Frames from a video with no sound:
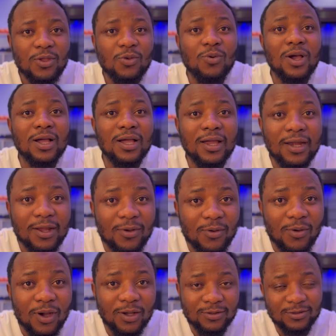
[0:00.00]
You want carry and
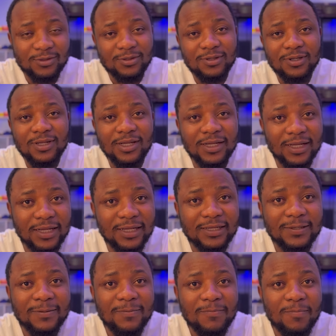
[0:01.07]
go out. Eh?
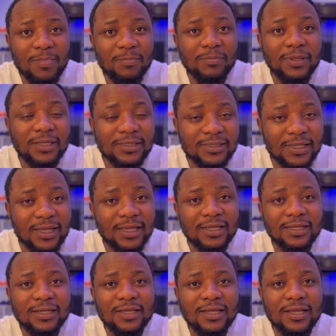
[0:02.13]
Please,
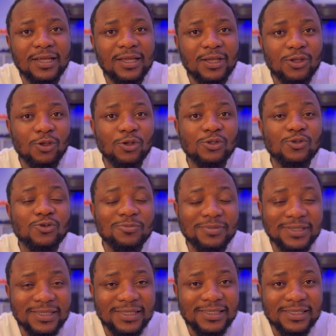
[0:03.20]
eh? Your
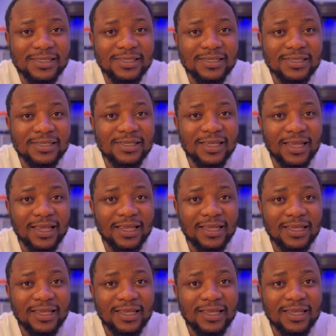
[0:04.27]
stupidity, eh?
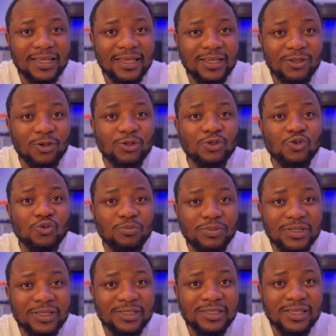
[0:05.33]
Your
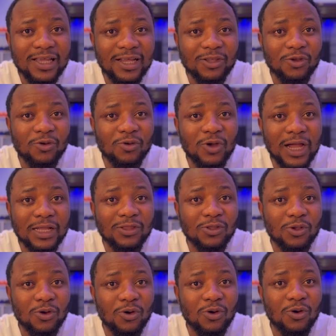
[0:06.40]
stupidity and your
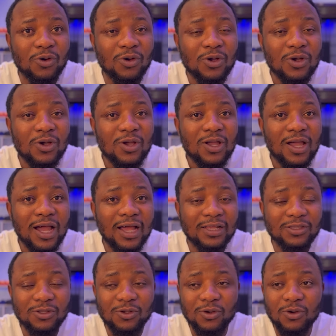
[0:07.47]
and your
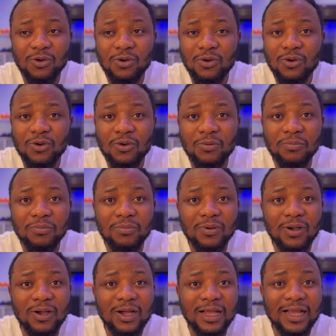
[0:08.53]
and your
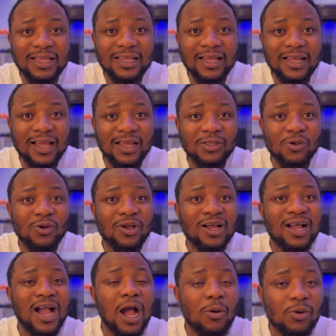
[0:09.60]
uh, and your
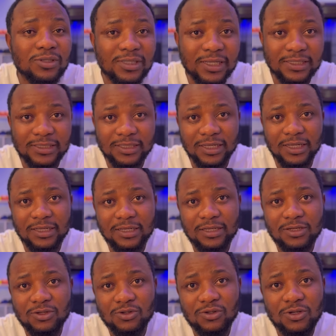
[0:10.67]
cowardness, eh?
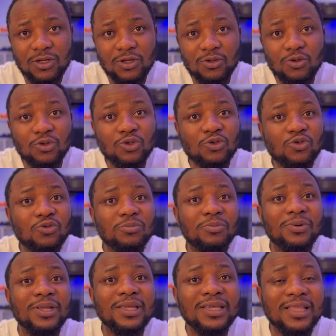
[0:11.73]
You
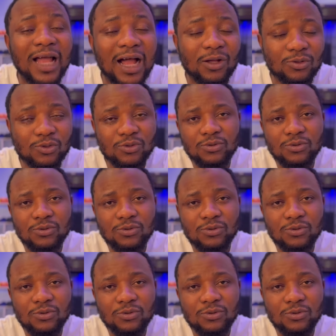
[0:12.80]
shouldn't bring it out